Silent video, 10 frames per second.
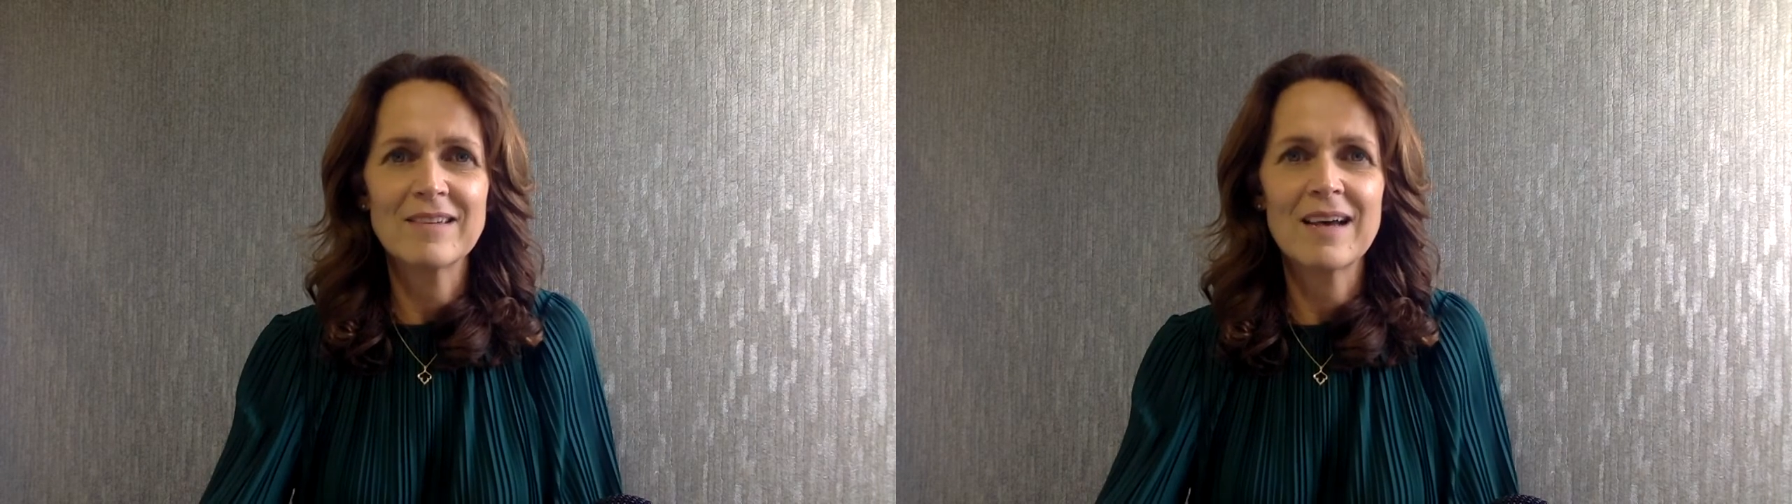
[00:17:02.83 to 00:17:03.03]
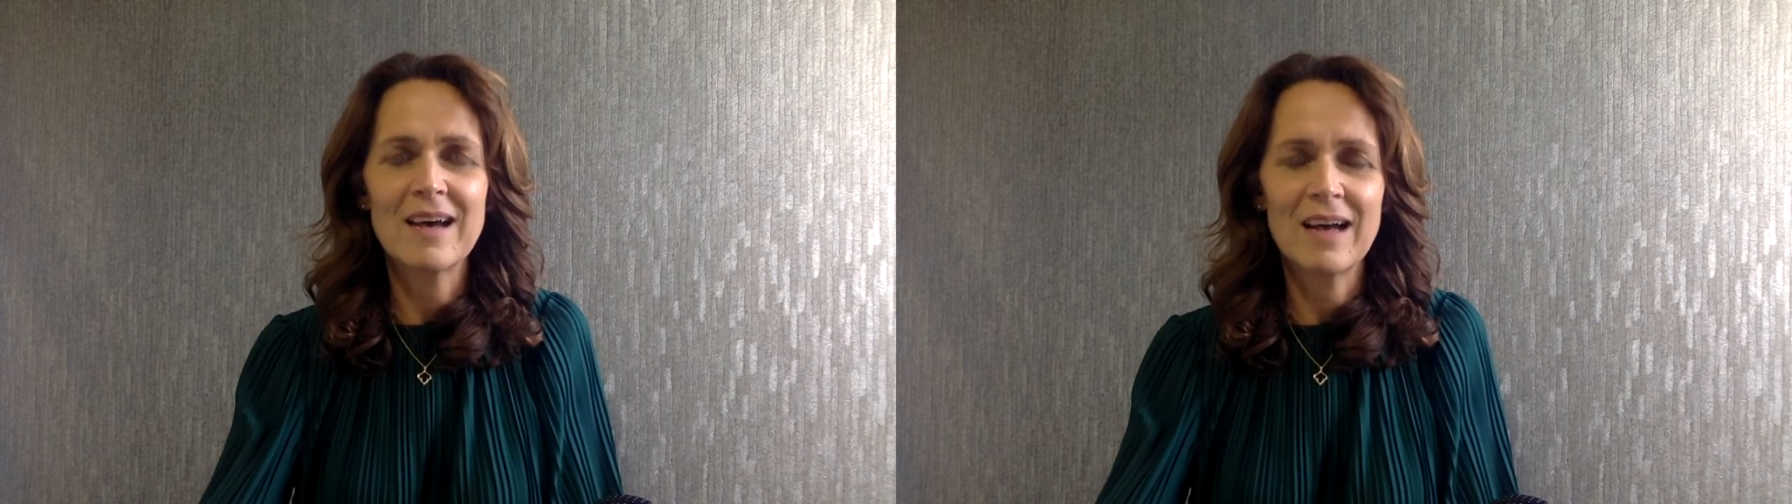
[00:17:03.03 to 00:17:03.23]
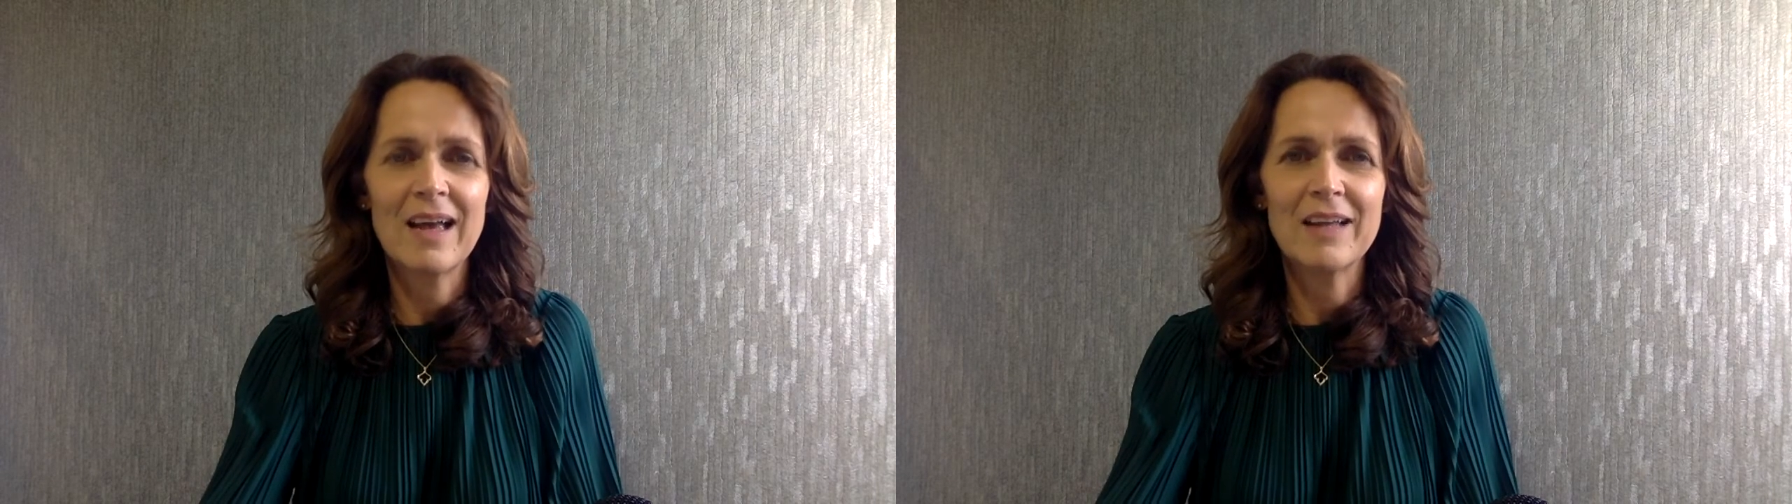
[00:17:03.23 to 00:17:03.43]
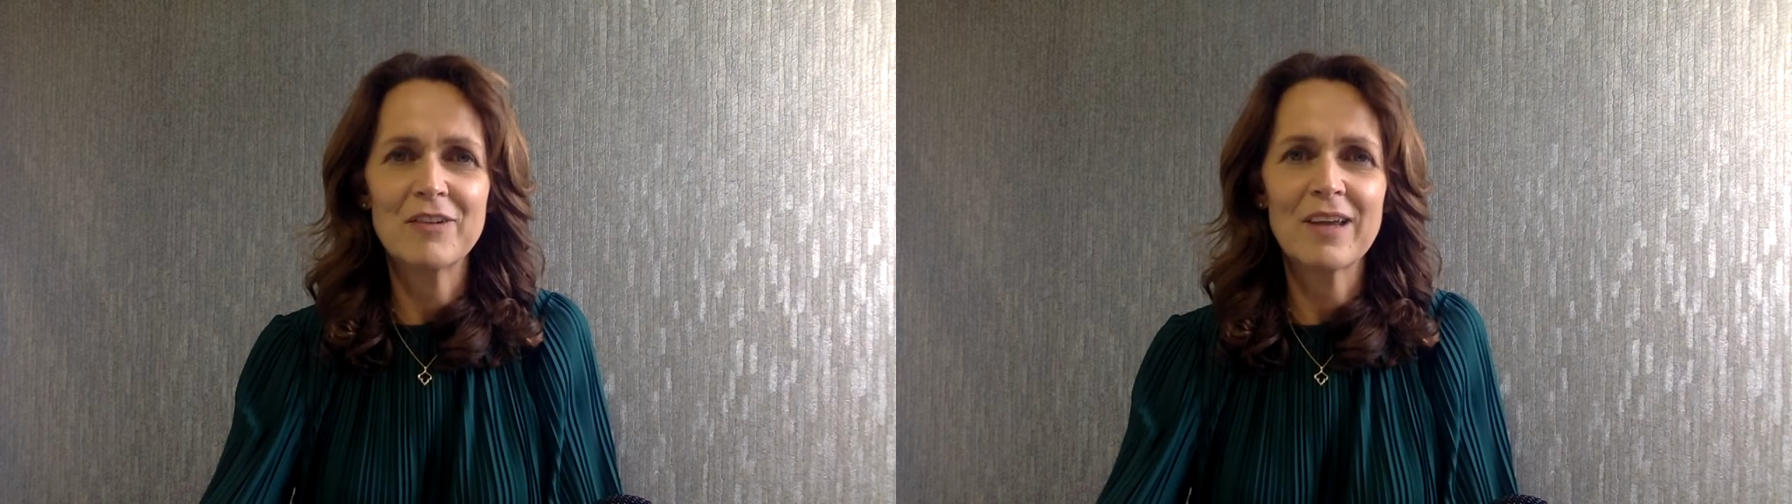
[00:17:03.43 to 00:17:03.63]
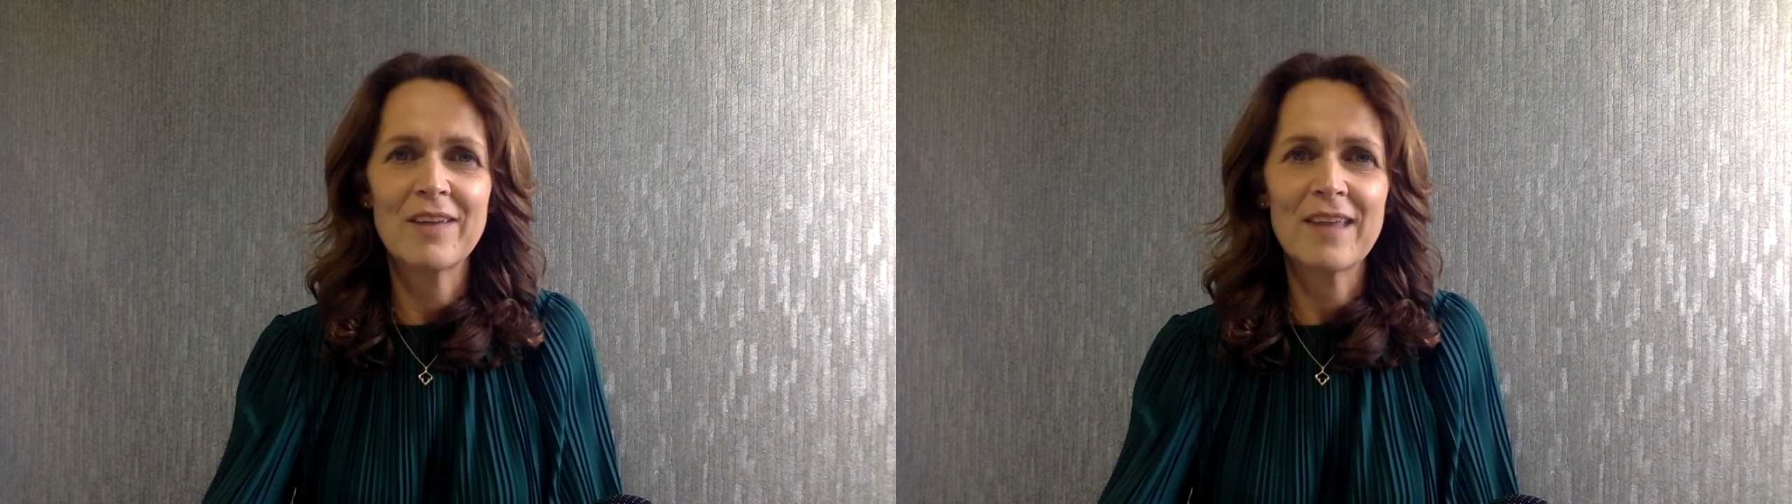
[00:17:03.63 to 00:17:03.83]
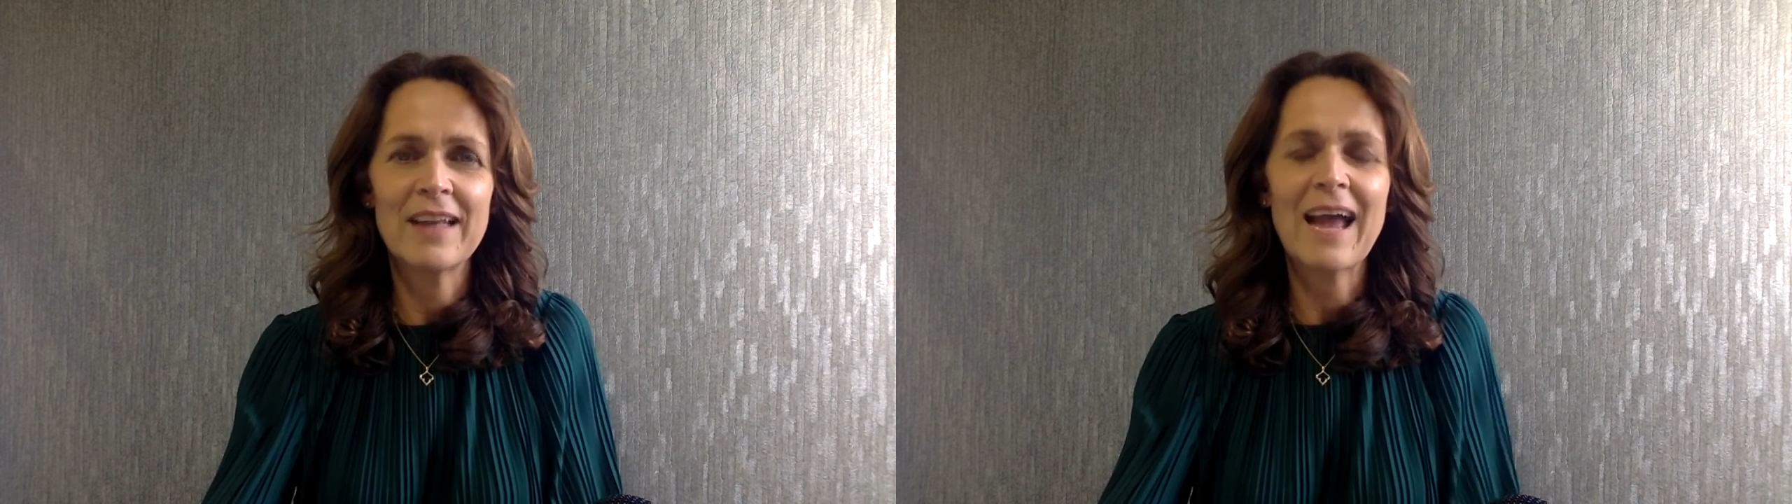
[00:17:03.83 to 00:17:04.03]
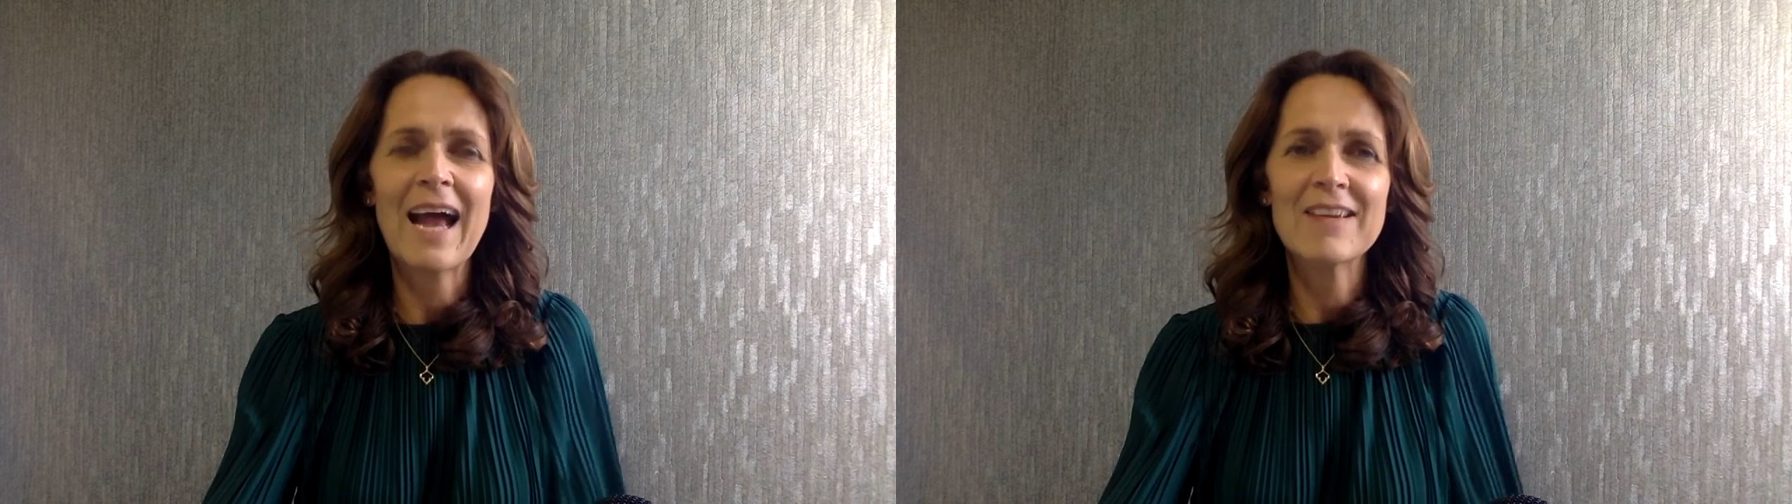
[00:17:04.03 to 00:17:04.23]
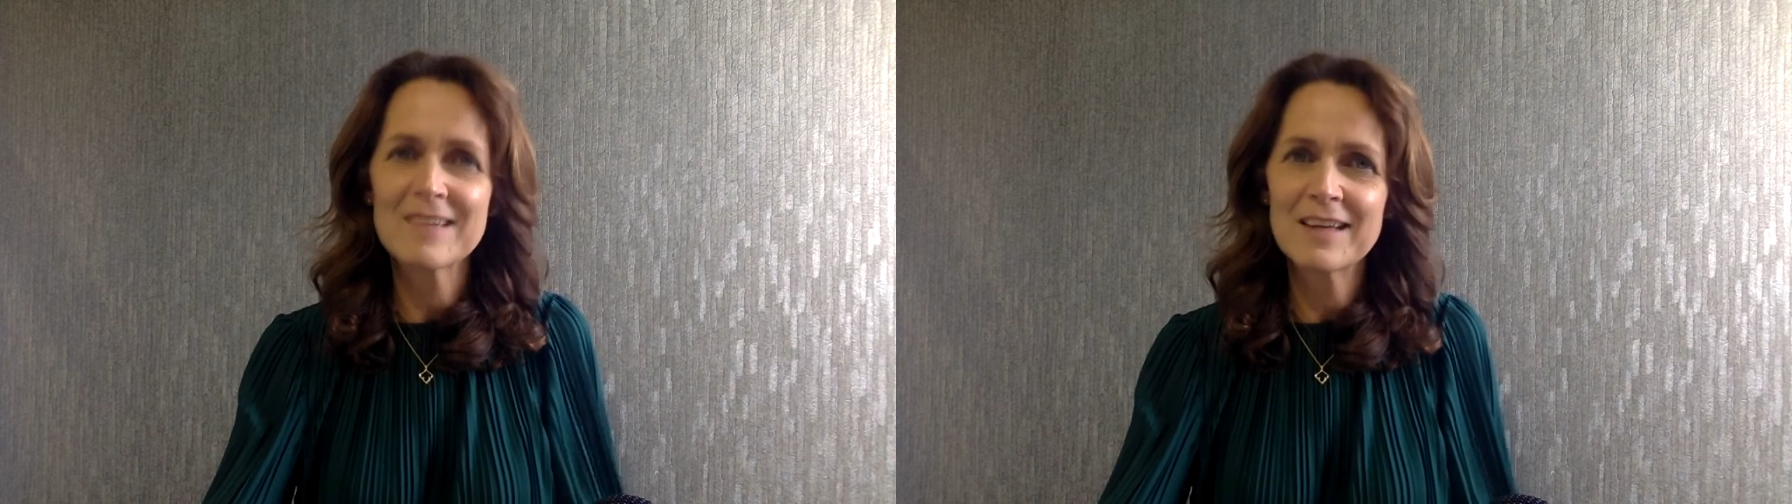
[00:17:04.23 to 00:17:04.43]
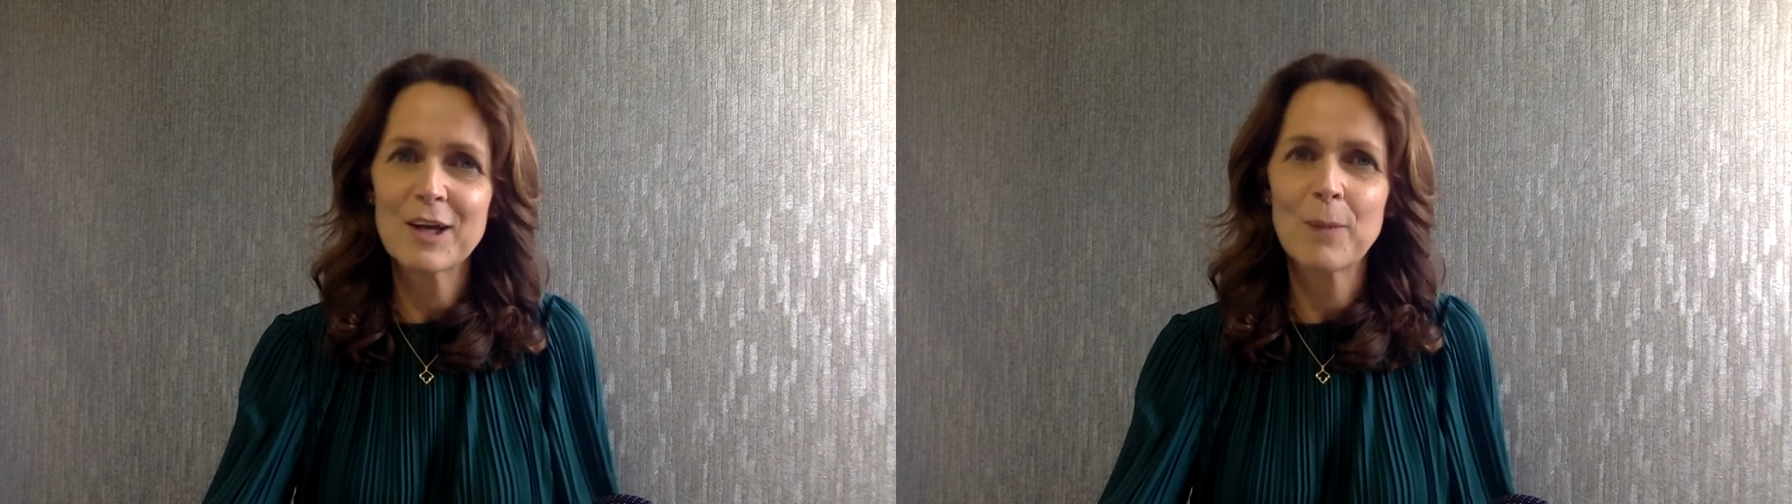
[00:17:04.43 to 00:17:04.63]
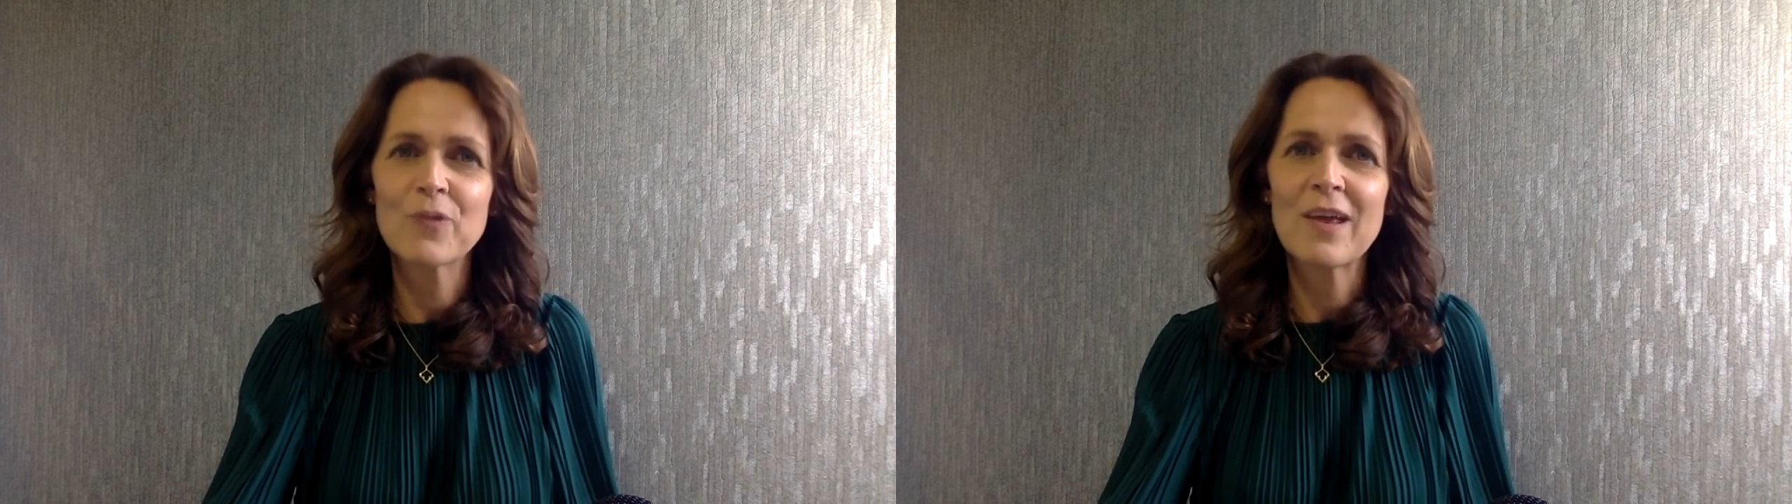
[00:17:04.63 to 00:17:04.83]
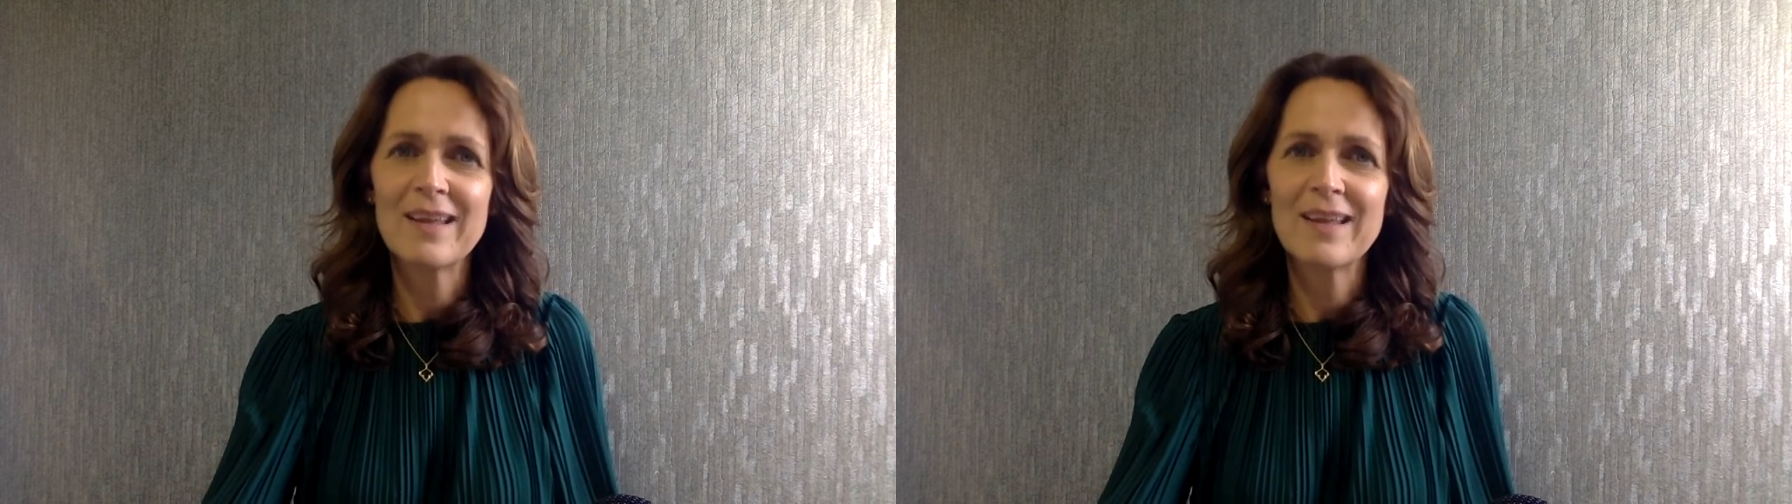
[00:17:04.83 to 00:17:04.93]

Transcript: then as it comes